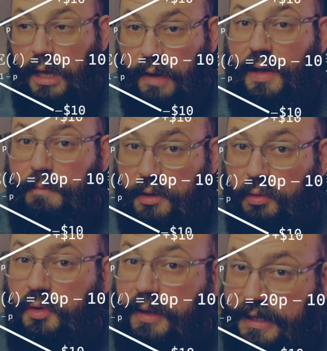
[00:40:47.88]
If I'm
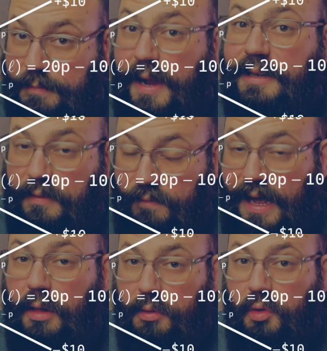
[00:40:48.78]
using expected
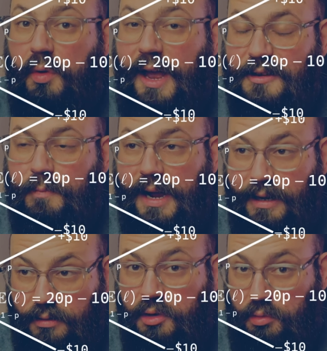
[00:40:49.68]
value as my
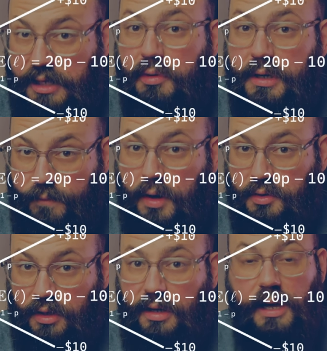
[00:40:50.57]
utility
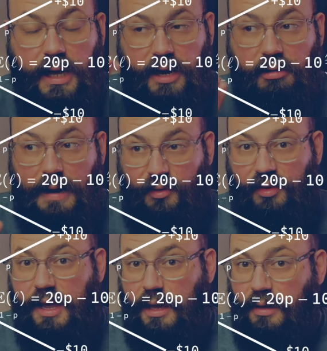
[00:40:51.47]
function. Here I'm
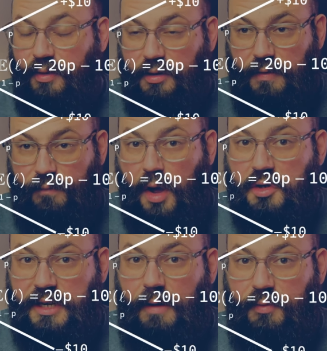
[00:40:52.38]
saying there's a
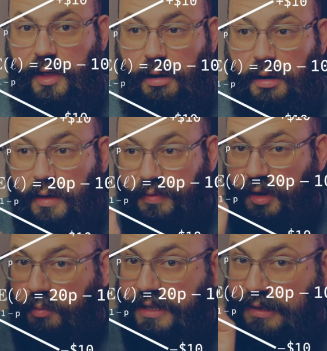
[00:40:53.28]
function out there
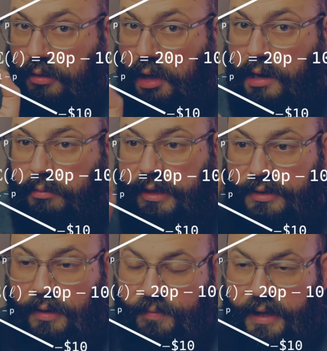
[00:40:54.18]
that reads in
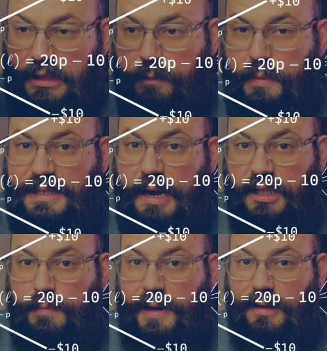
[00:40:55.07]
lotteries and spits out
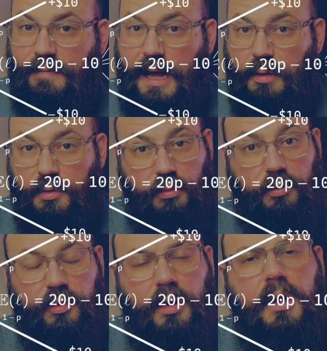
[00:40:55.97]
expected
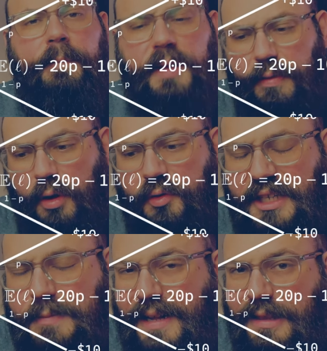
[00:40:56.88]
values, and those
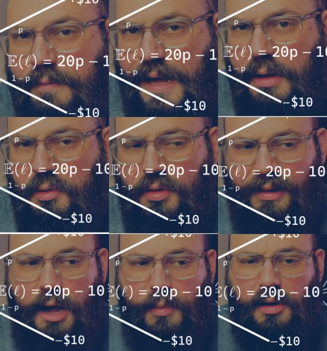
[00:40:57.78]
expected values
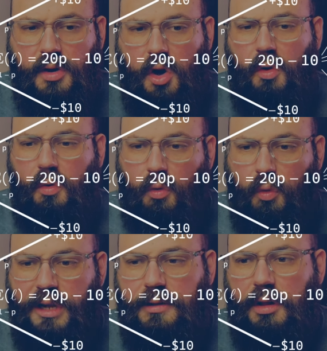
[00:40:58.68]
allow me to know
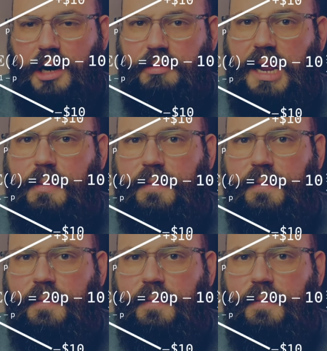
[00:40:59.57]
which lottery I